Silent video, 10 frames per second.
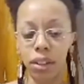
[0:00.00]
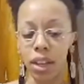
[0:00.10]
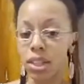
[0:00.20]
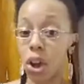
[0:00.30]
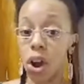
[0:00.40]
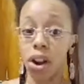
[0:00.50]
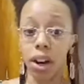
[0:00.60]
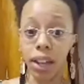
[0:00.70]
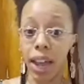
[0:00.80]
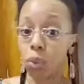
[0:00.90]
it's
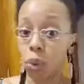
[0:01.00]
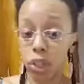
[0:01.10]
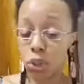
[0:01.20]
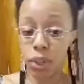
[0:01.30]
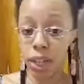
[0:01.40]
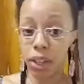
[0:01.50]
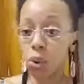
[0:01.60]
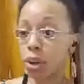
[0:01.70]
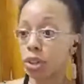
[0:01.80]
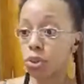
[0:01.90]
hard. Like once you get
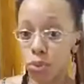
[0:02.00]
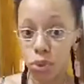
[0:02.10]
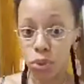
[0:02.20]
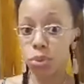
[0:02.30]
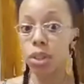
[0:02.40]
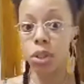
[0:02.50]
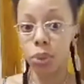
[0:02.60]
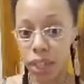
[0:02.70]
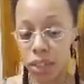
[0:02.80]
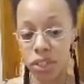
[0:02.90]
going, you
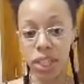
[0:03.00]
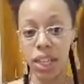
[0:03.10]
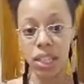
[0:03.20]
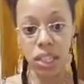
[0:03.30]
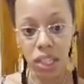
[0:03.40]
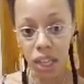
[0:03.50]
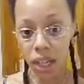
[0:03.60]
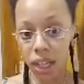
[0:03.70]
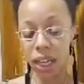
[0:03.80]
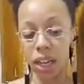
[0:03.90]
literally just get
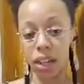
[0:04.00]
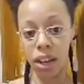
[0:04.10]
stuck in it,